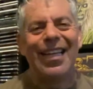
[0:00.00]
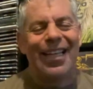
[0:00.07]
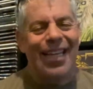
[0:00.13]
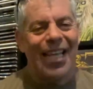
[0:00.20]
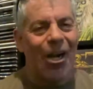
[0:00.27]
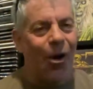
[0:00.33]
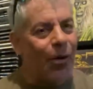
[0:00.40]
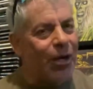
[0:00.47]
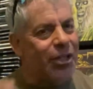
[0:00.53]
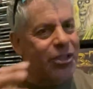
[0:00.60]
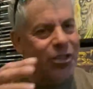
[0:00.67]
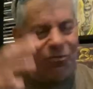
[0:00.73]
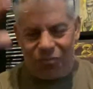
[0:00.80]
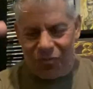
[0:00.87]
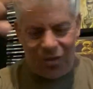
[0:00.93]
You know, and
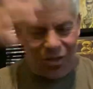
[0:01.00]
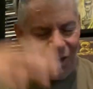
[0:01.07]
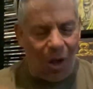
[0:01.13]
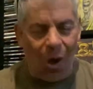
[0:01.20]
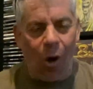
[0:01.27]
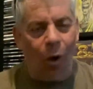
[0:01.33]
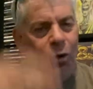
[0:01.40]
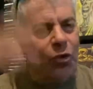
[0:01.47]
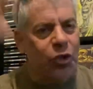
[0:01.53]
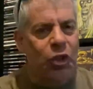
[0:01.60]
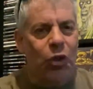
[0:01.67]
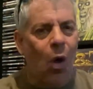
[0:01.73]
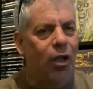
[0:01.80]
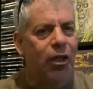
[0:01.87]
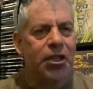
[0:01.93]
it's a whole
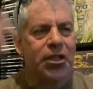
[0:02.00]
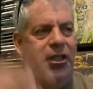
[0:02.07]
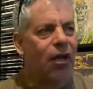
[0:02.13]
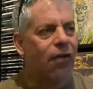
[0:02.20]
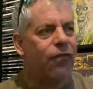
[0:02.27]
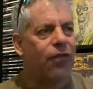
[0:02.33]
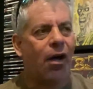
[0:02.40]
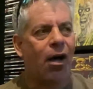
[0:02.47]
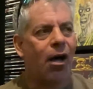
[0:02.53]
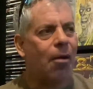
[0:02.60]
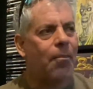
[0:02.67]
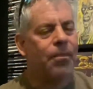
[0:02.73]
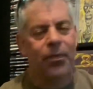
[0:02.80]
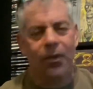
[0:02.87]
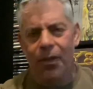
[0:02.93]
song list
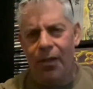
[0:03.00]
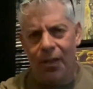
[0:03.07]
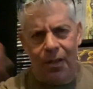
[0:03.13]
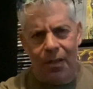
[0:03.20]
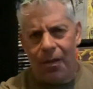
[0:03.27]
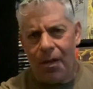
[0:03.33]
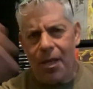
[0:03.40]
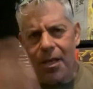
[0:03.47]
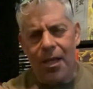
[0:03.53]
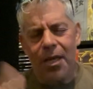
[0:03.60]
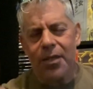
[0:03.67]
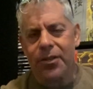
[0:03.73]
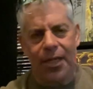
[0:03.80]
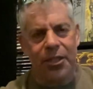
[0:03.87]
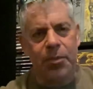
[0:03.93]
of,
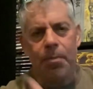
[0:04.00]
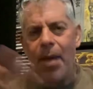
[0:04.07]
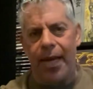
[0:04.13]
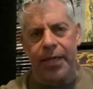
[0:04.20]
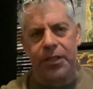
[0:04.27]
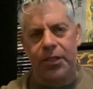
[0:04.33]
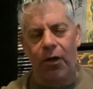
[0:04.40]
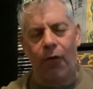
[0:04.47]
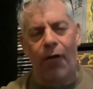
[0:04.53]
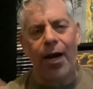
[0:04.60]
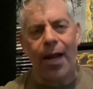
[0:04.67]
it's mixed, all right?